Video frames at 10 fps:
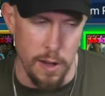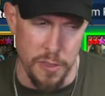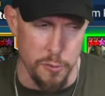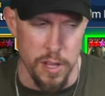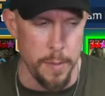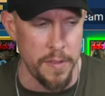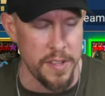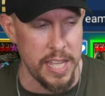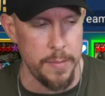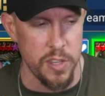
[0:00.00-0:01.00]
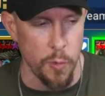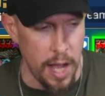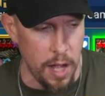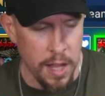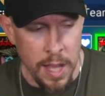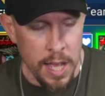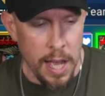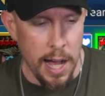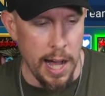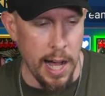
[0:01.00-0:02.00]
I threw him on the team as well.
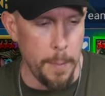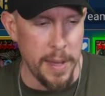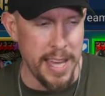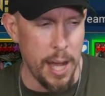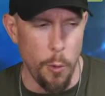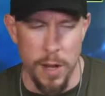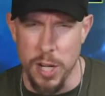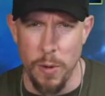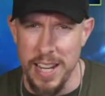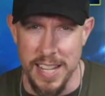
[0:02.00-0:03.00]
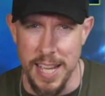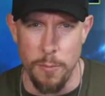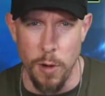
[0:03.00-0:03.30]
Uh, but yeah, what a great team.